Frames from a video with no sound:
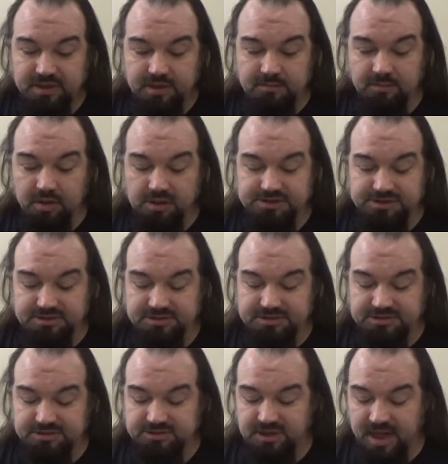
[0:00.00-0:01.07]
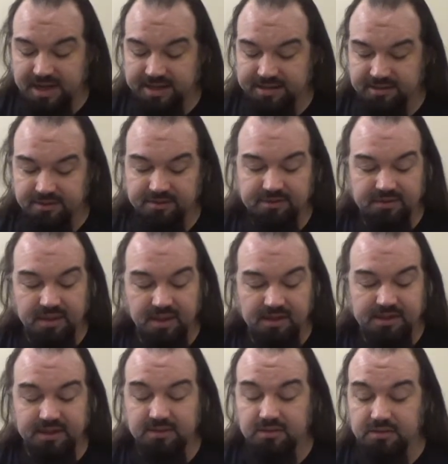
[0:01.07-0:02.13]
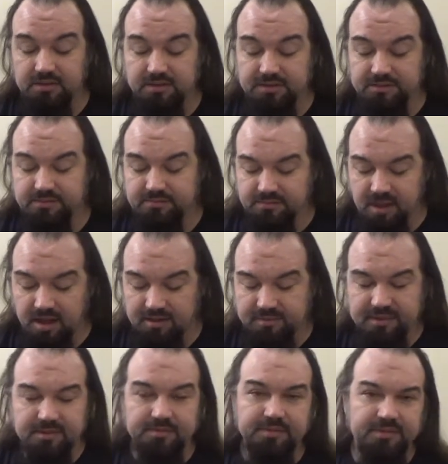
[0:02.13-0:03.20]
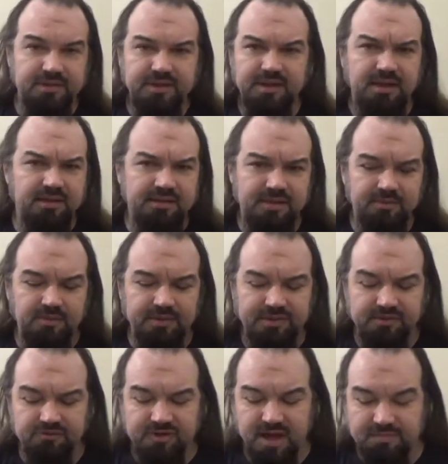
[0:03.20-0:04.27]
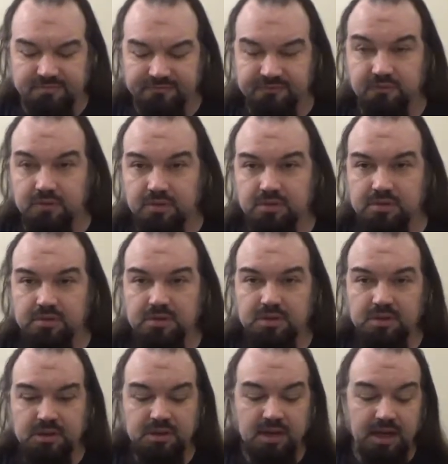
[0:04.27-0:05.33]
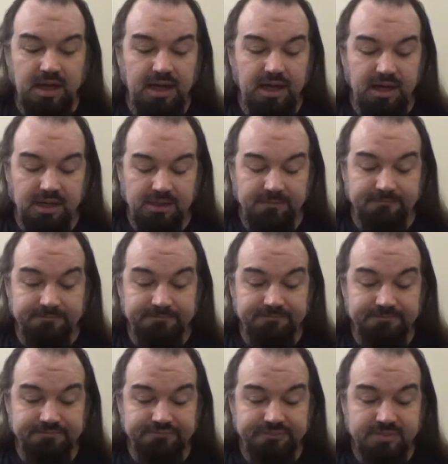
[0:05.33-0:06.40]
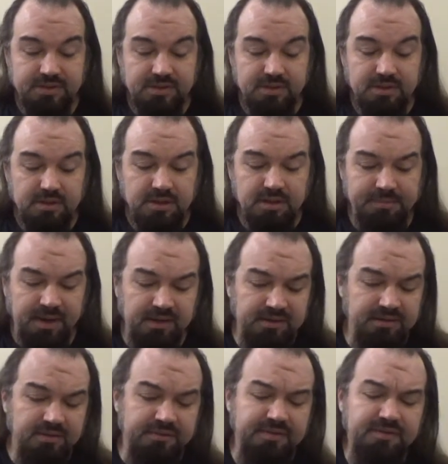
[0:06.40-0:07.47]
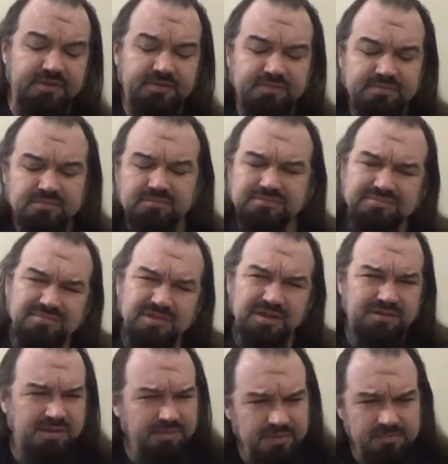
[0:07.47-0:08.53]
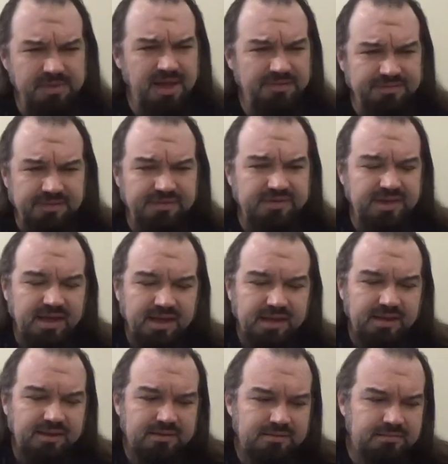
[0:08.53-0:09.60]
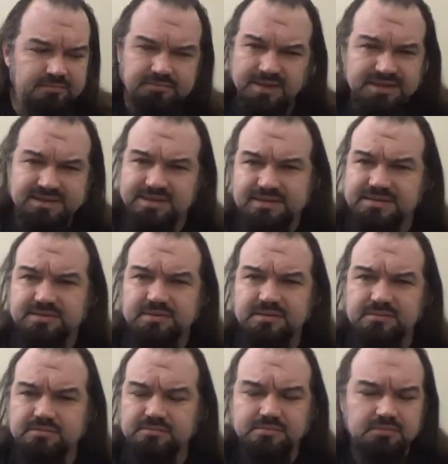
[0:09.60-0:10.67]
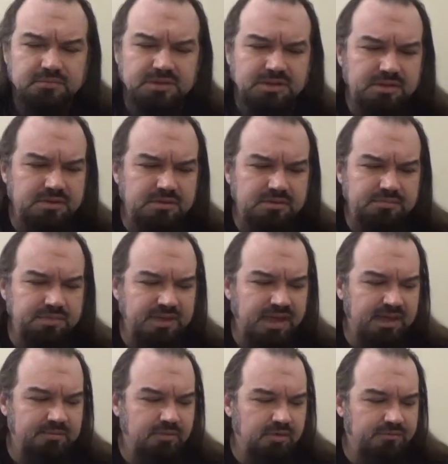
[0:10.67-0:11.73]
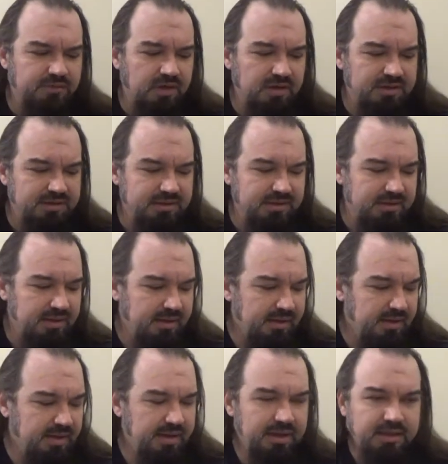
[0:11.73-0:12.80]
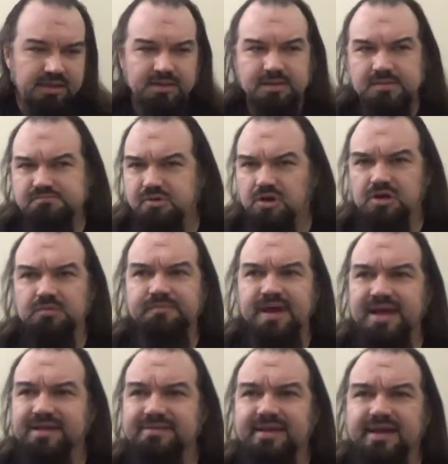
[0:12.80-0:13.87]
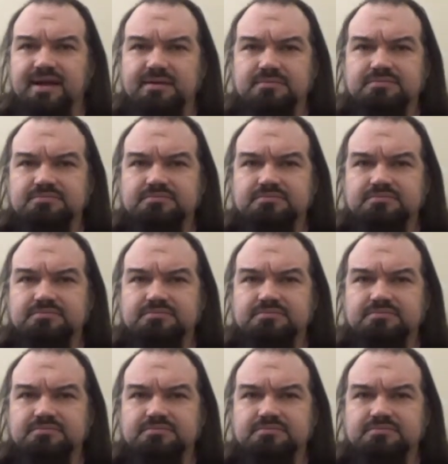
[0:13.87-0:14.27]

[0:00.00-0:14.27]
marshal is tracking this killer. He talks about some of the ones he's tracked before. Apparently, though, there's something about this guy. Money doesn't to be any motive at all. He burned a bank down,